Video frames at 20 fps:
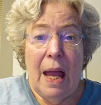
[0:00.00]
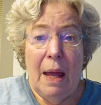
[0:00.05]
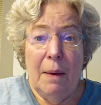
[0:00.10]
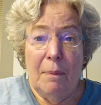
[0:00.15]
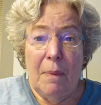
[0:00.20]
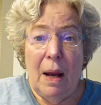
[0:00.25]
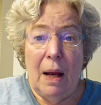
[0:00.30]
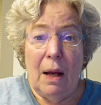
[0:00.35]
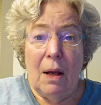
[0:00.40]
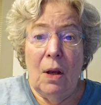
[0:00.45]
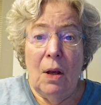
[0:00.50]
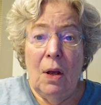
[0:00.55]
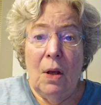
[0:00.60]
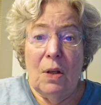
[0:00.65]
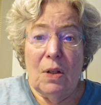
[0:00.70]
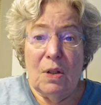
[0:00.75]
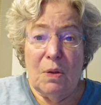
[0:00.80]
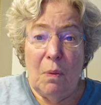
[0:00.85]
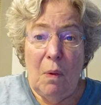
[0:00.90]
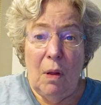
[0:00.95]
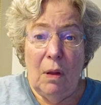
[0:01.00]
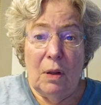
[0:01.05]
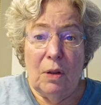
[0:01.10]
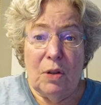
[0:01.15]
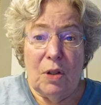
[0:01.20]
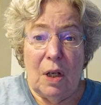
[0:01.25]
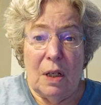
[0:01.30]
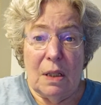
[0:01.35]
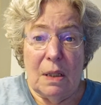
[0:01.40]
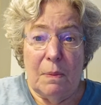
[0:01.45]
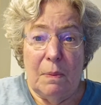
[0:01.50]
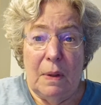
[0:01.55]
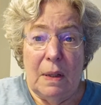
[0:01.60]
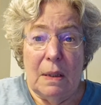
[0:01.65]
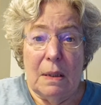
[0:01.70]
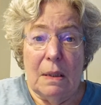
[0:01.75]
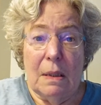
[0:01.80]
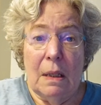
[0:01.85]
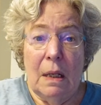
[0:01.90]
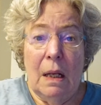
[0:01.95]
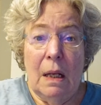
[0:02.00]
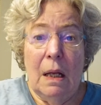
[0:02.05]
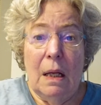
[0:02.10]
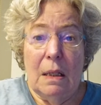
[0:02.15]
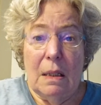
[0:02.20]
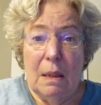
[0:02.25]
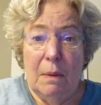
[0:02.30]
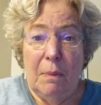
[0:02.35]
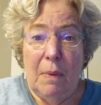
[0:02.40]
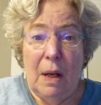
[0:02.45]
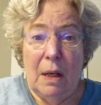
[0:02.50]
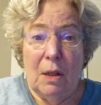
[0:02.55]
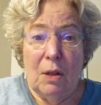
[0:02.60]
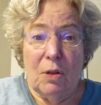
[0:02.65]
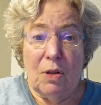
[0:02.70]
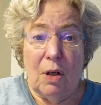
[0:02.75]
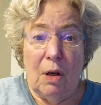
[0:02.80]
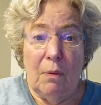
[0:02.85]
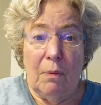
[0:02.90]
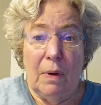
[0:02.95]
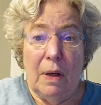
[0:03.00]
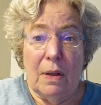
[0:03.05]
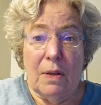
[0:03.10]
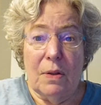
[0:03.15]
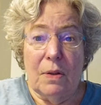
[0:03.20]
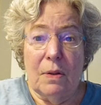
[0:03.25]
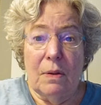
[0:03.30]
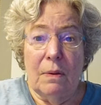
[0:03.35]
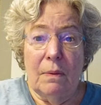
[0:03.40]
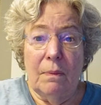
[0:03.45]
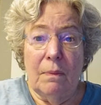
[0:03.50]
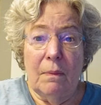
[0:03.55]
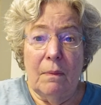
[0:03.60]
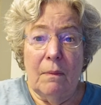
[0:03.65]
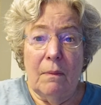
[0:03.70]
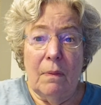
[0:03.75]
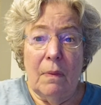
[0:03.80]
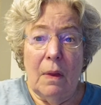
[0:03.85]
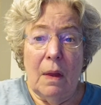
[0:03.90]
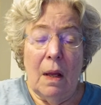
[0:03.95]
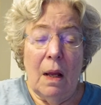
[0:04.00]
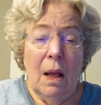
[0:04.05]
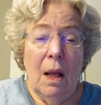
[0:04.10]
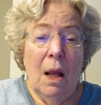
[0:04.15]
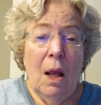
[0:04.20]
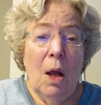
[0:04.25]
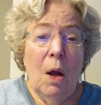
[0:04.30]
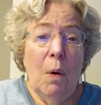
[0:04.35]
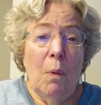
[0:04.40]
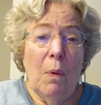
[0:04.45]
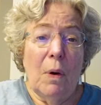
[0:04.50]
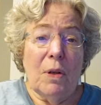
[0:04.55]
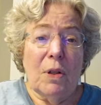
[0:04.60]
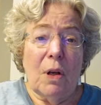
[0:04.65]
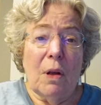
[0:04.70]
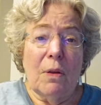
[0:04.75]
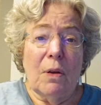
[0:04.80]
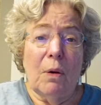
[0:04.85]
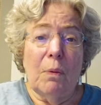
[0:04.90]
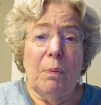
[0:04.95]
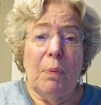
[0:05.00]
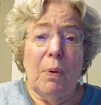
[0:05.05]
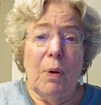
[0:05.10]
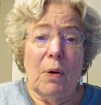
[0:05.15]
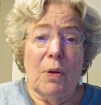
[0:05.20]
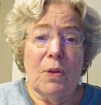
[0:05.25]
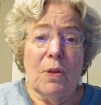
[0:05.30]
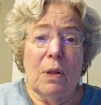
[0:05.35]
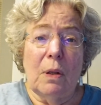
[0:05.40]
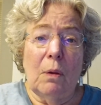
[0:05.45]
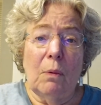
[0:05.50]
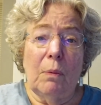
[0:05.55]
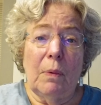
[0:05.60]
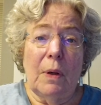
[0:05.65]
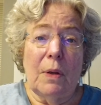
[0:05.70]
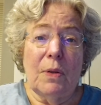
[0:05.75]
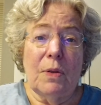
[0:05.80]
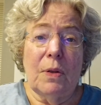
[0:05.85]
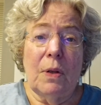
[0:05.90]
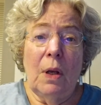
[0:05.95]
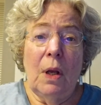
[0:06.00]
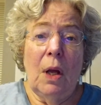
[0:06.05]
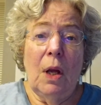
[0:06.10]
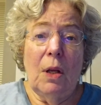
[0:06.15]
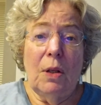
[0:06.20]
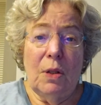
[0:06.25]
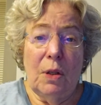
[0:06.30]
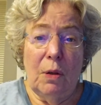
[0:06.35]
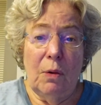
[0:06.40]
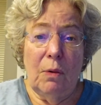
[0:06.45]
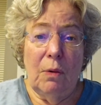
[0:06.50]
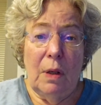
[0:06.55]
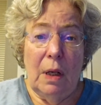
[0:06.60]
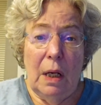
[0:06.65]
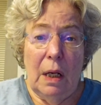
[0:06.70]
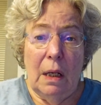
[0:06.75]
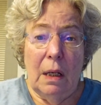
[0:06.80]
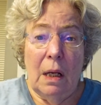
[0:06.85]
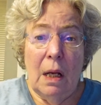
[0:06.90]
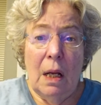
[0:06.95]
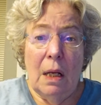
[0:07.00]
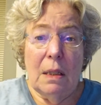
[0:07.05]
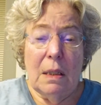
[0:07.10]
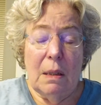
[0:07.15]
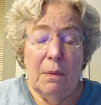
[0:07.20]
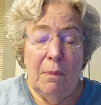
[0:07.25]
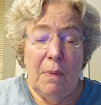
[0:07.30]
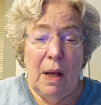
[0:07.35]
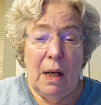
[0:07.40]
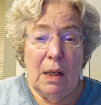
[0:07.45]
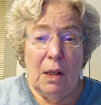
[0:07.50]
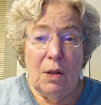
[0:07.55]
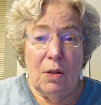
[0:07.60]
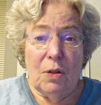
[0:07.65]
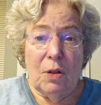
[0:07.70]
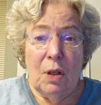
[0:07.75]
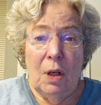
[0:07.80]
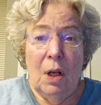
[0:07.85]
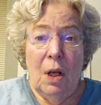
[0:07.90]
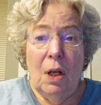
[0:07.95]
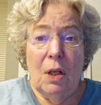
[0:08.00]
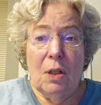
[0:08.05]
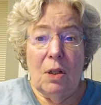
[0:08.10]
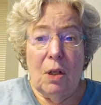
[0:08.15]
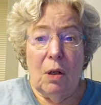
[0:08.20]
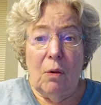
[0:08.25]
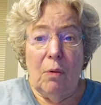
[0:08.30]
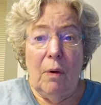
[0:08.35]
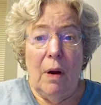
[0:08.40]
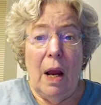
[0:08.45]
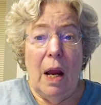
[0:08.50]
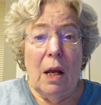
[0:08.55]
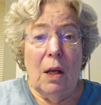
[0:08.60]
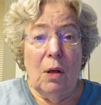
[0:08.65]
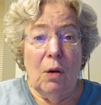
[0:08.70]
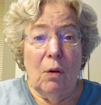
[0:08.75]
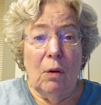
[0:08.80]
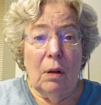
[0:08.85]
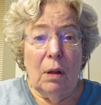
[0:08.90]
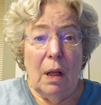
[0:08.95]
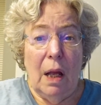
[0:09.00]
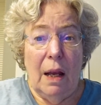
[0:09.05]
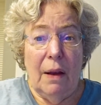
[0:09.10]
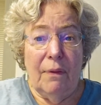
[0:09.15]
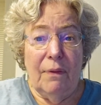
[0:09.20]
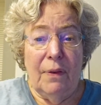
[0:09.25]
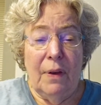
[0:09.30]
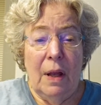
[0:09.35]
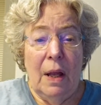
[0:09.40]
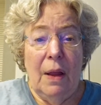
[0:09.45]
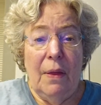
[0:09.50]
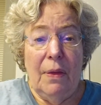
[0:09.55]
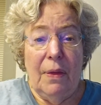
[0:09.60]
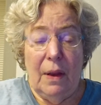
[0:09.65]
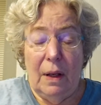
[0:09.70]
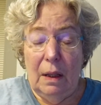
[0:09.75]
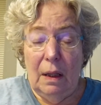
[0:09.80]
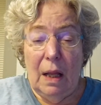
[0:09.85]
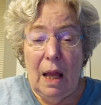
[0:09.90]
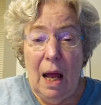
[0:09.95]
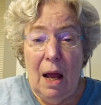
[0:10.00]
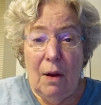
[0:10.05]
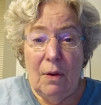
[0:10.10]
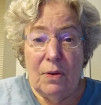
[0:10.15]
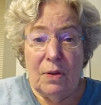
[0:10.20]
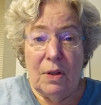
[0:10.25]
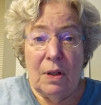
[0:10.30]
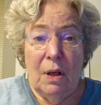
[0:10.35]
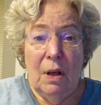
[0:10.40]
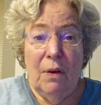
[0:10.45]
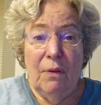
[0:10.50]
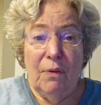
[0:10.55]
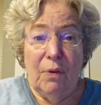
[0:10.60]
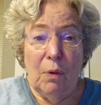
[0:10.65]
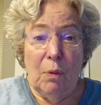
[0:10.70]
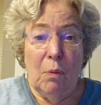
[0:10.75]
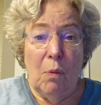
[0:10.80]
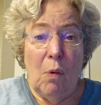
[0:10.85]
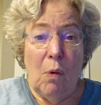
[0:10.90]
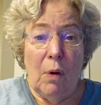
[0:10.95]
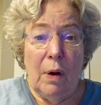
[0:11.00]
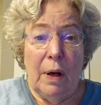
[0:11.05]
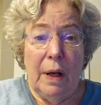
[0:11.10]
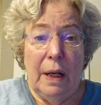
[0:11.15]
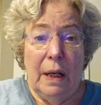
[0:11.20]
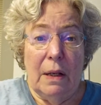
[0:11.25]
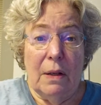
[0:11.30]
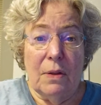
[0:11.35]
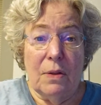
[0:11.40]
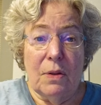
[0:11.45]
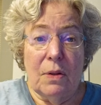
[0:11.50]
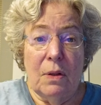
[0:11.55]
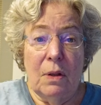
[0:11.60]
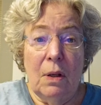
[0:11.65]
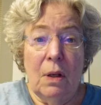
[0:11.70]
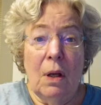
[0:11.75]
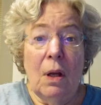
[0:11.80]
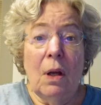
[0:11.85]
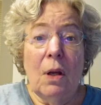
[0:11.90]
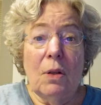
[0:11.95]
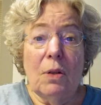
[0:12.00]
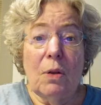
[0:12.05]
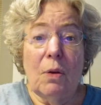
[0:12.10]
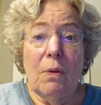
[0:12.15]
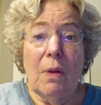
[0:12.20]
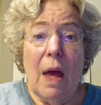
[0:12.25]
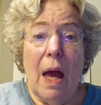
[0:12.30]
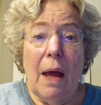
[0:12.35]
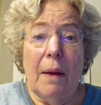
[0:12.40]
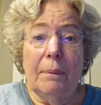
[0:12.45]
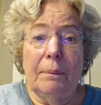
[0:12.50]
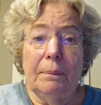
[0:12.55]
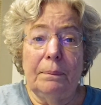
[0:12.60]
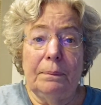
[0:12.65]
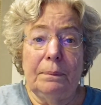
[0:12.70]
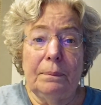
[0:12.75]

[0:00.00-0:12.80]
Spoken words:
and make small adjustments to manage our risks. Which other personal risks do you need to manage to create your life that allows for more ease? Do that.